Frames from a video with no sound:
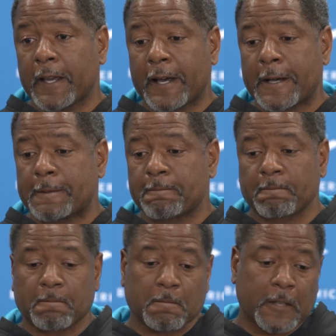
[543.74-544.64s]
Um,
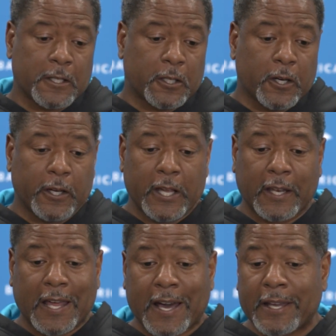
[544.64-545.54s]
he's good
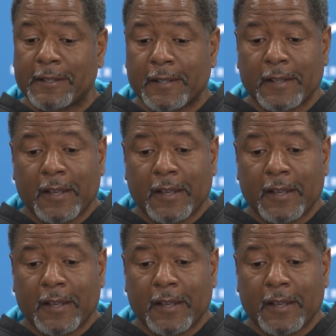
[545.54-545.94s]
in line.